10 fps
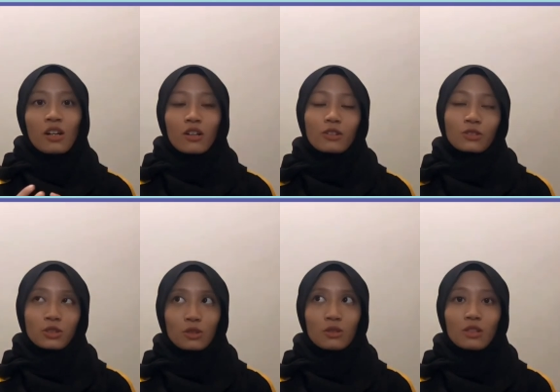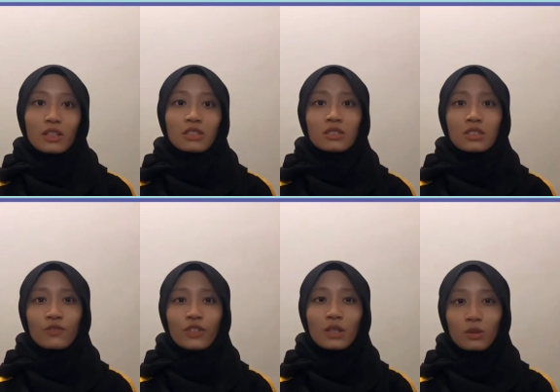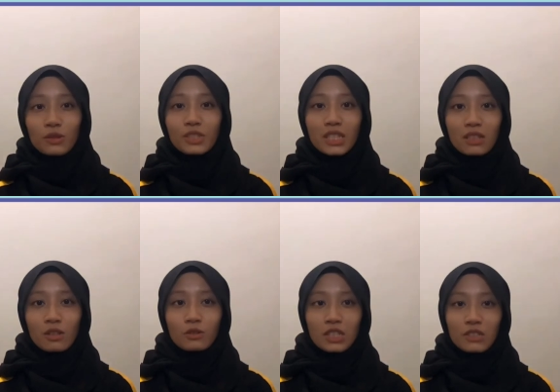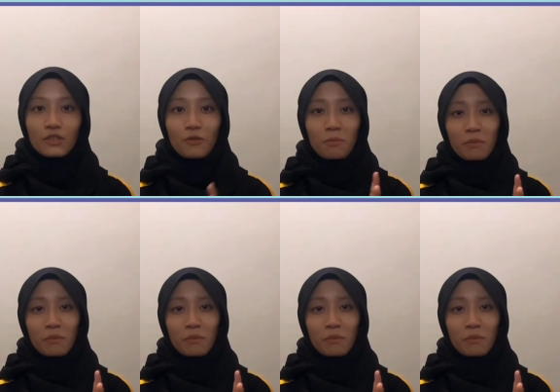Although achieving goals and objectives